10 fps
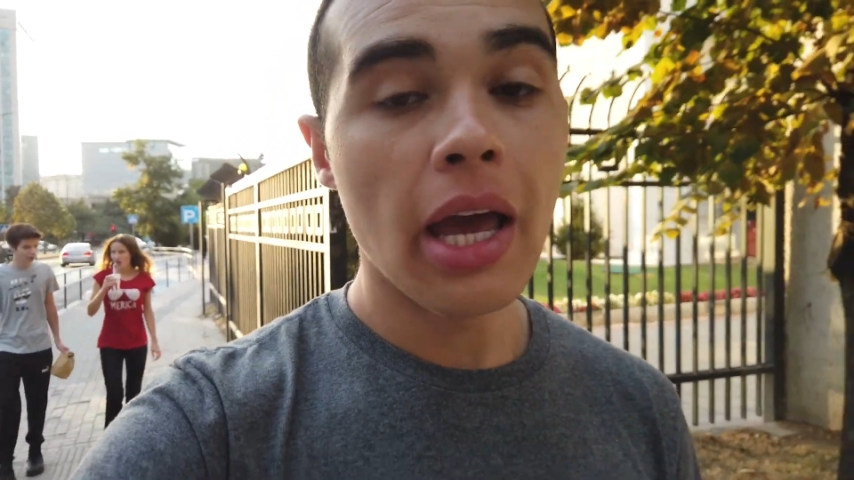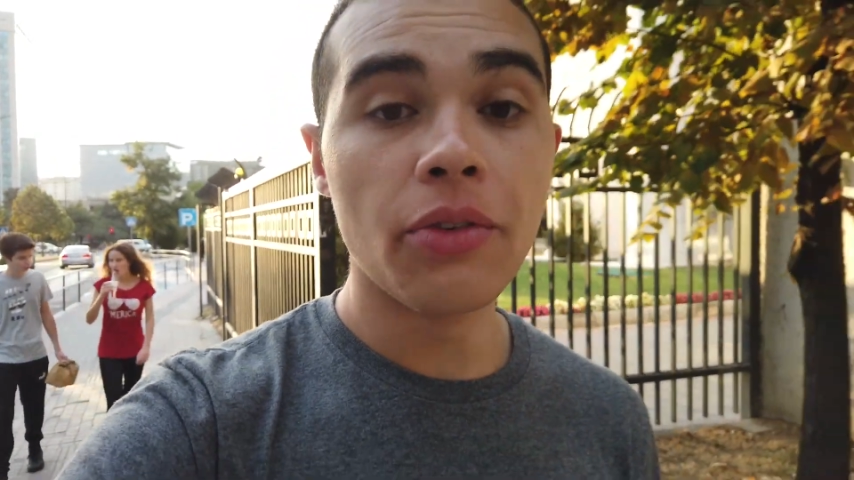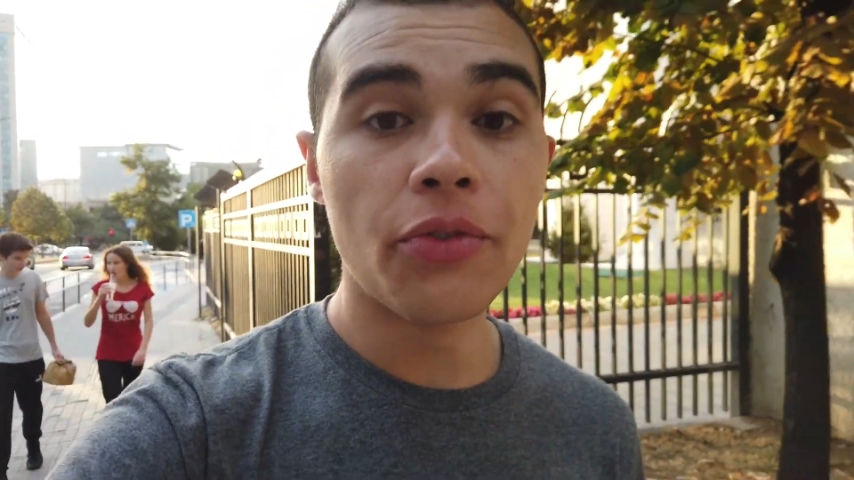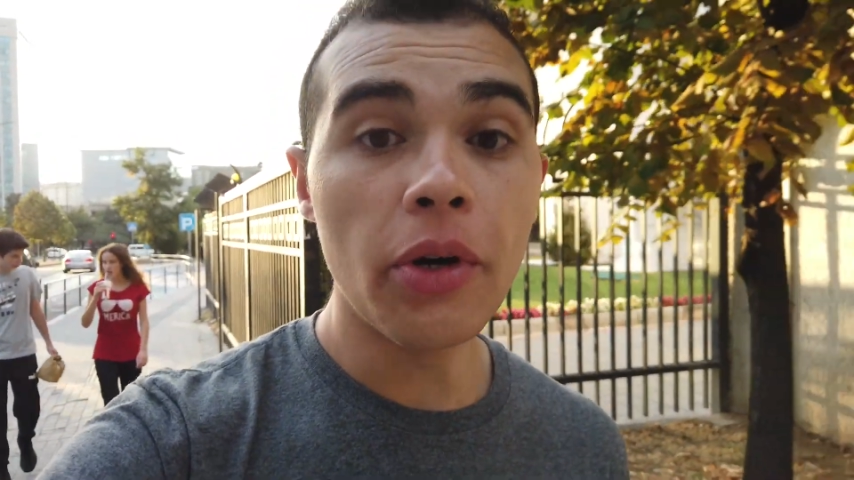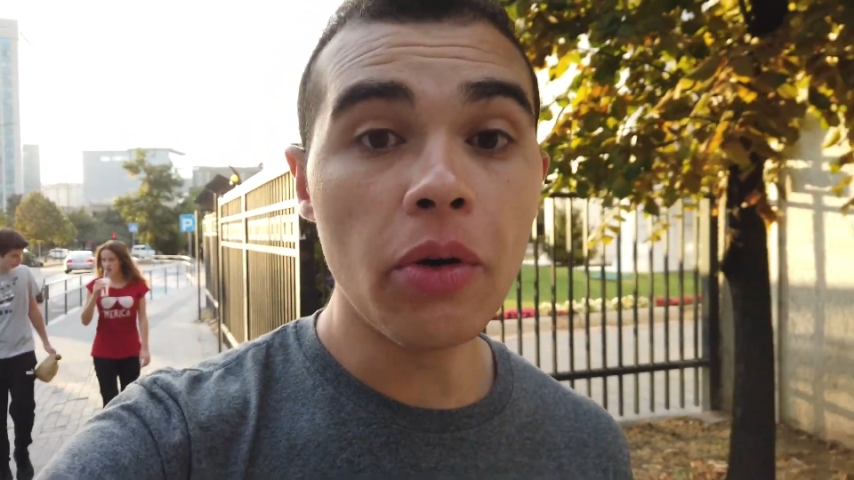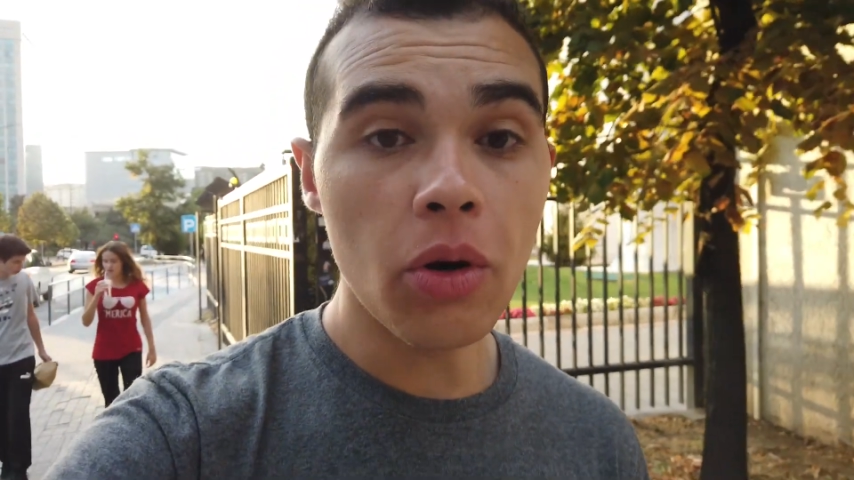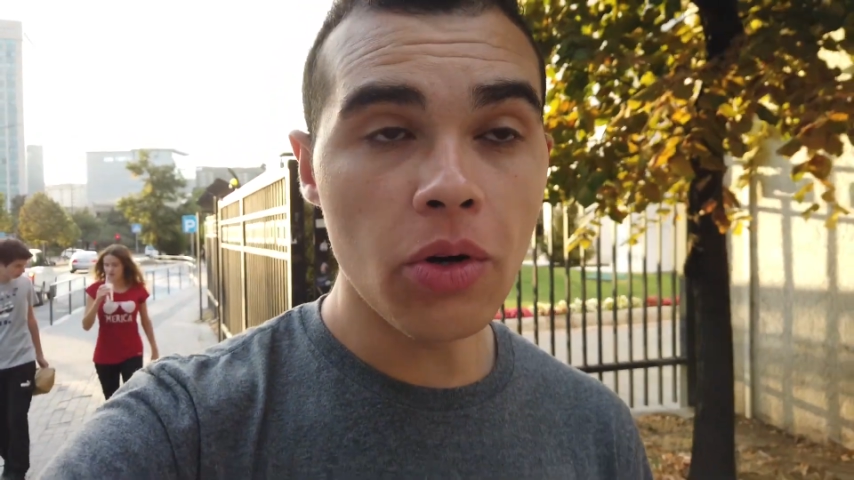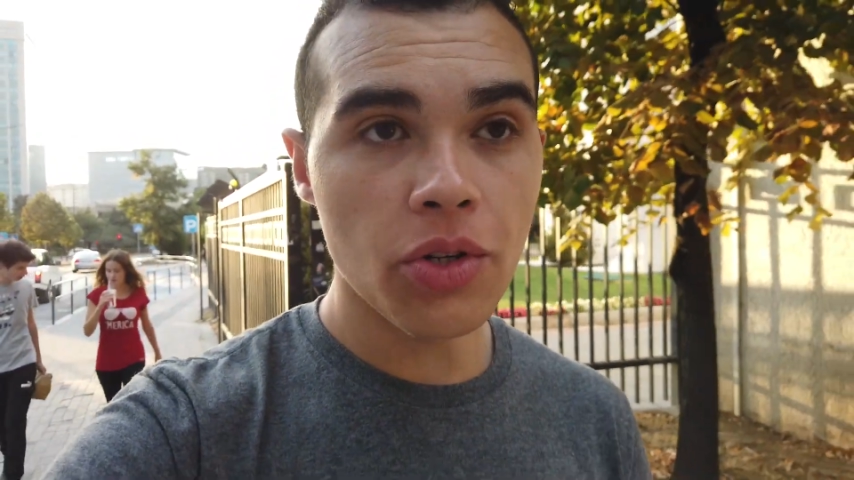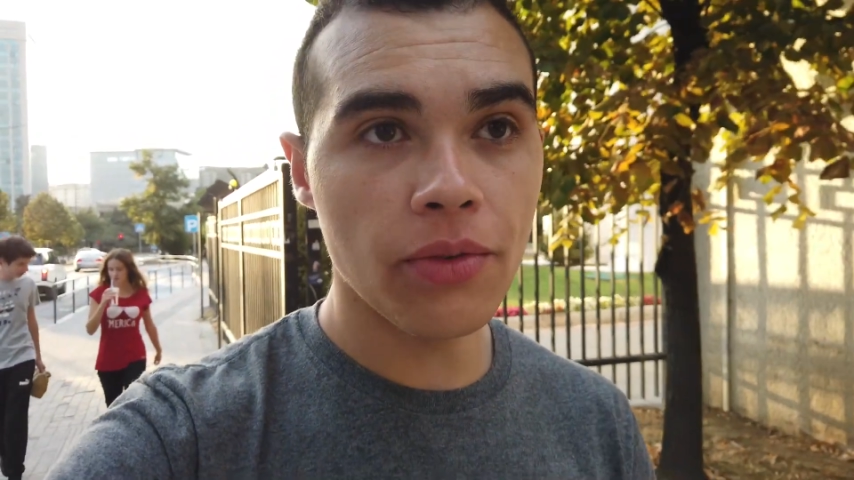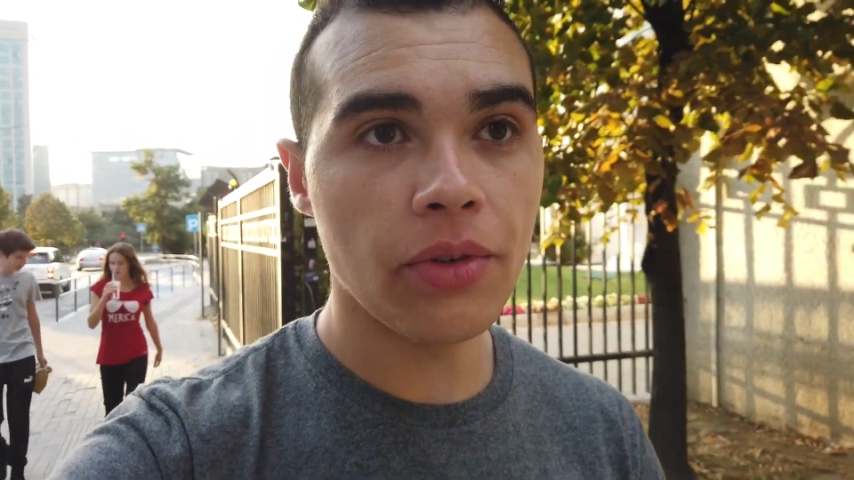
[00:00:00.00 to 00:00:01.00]
and from
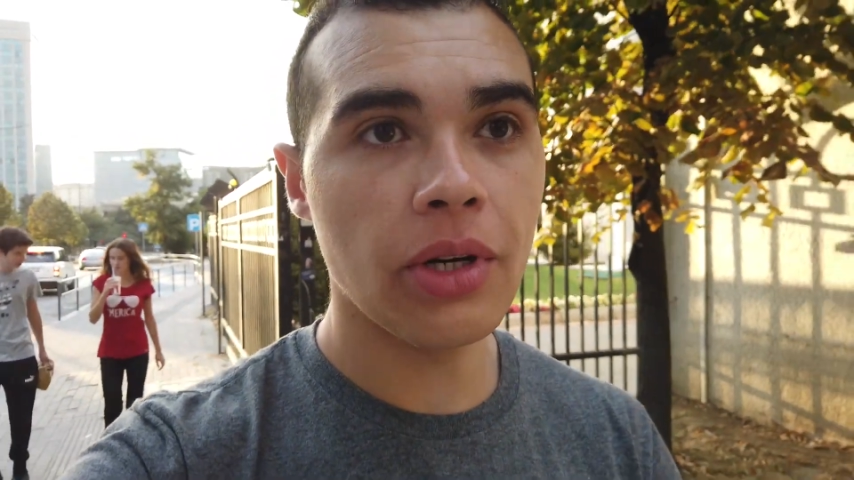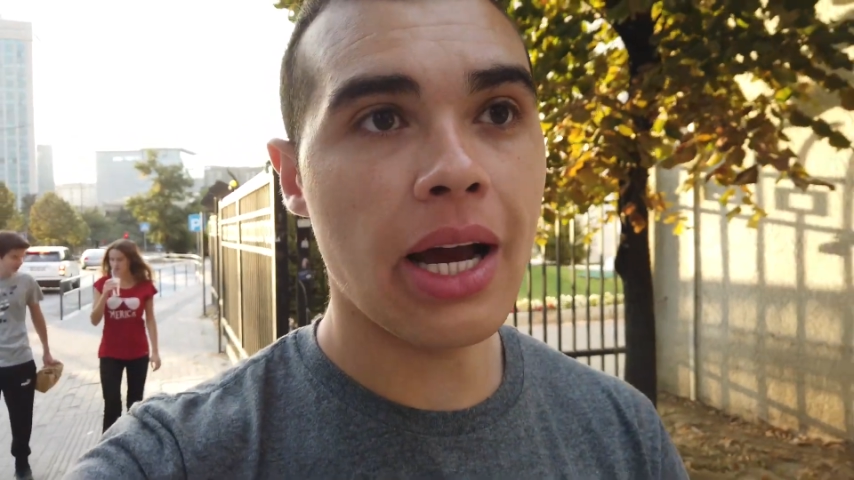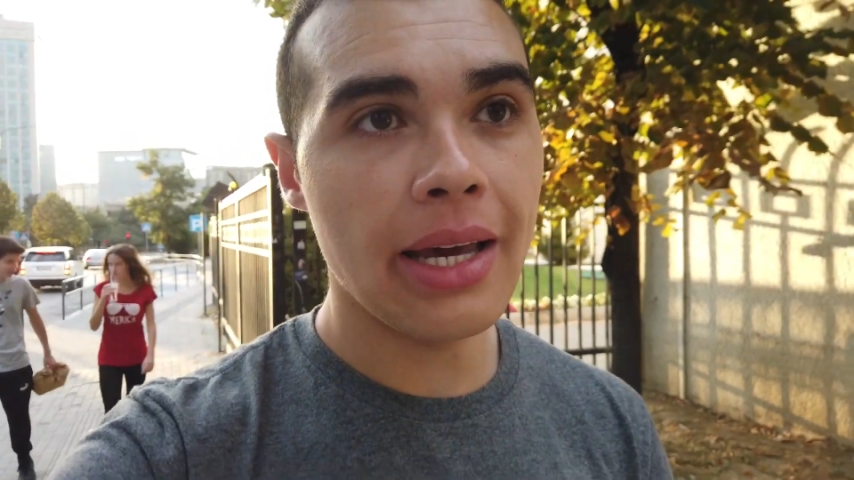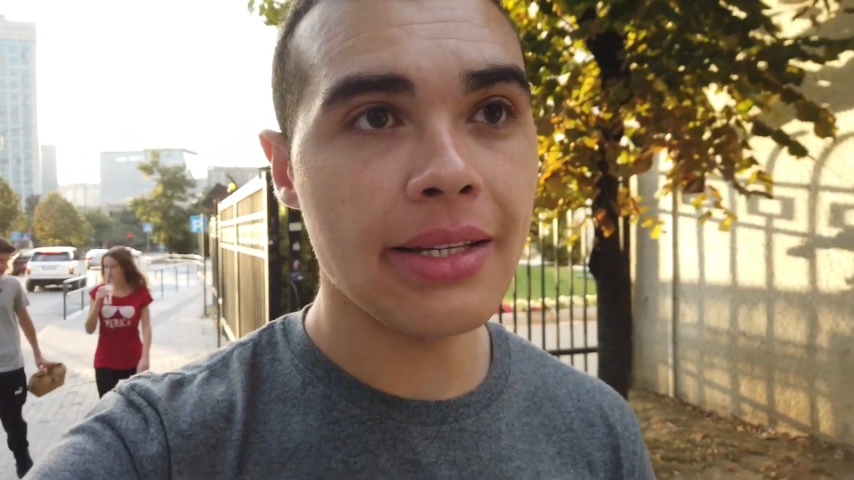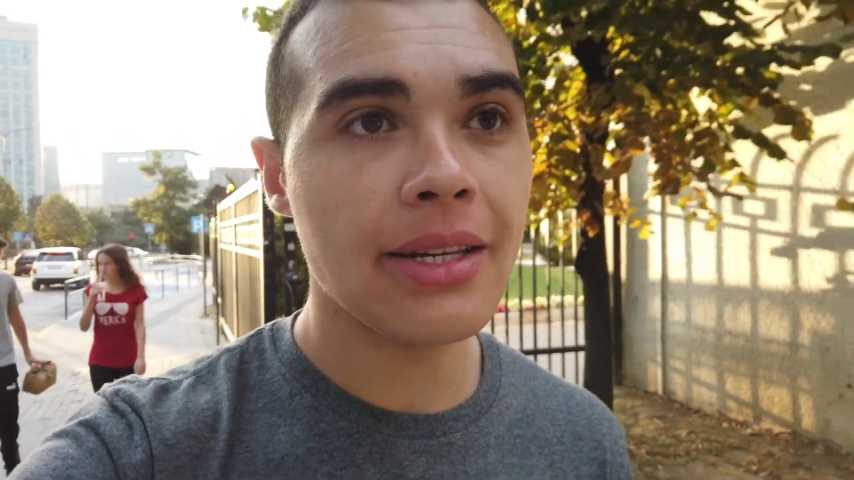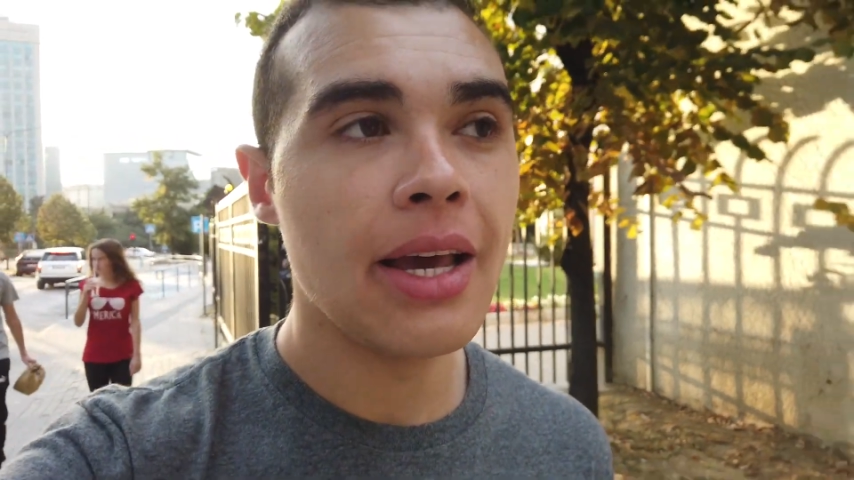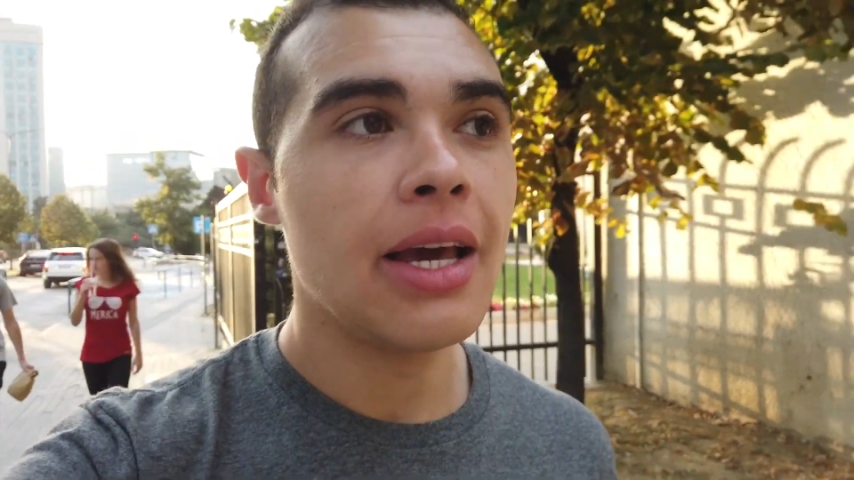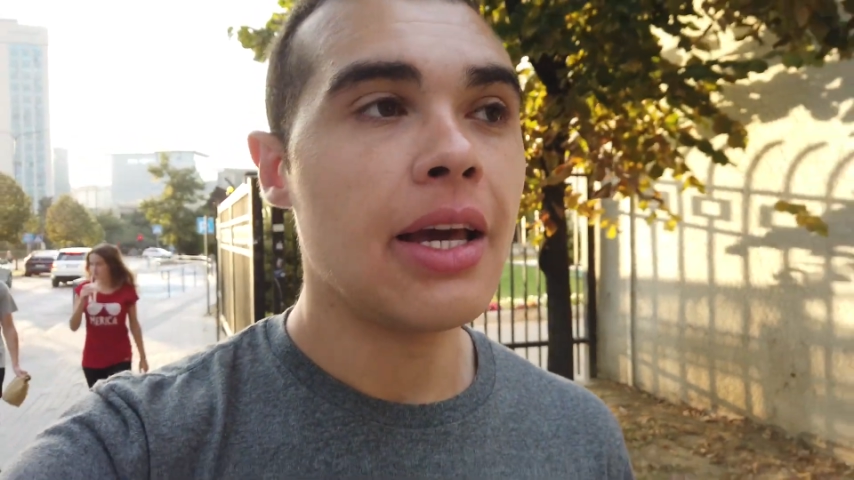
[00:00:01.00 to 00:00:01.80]
Kosovo, guys,